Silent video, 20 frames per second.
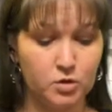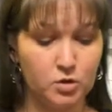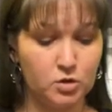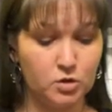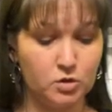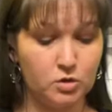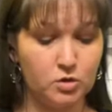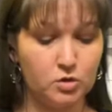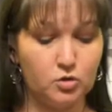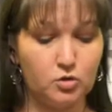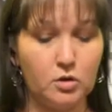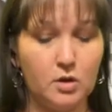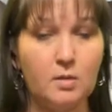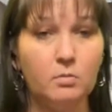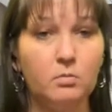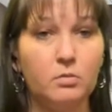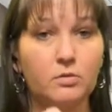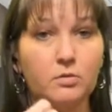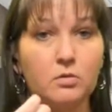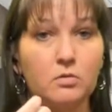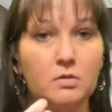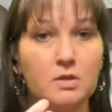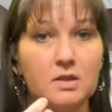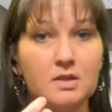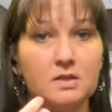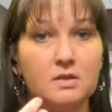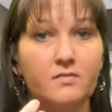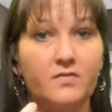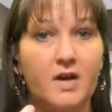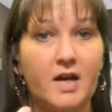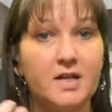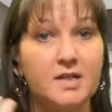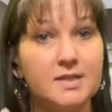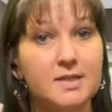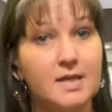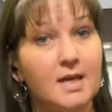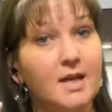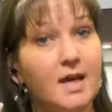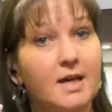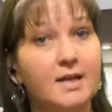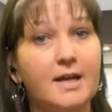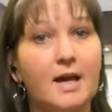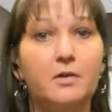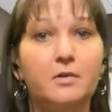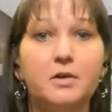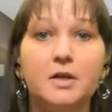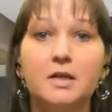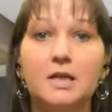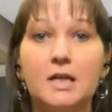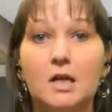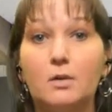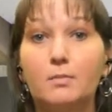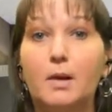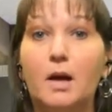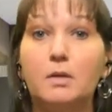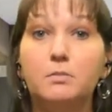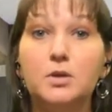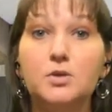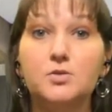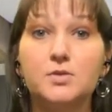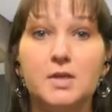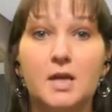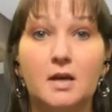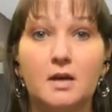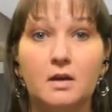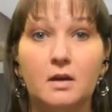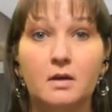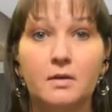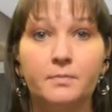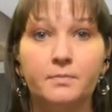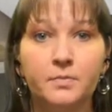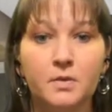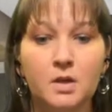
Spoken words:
to stream through this device, and I now can hear my music.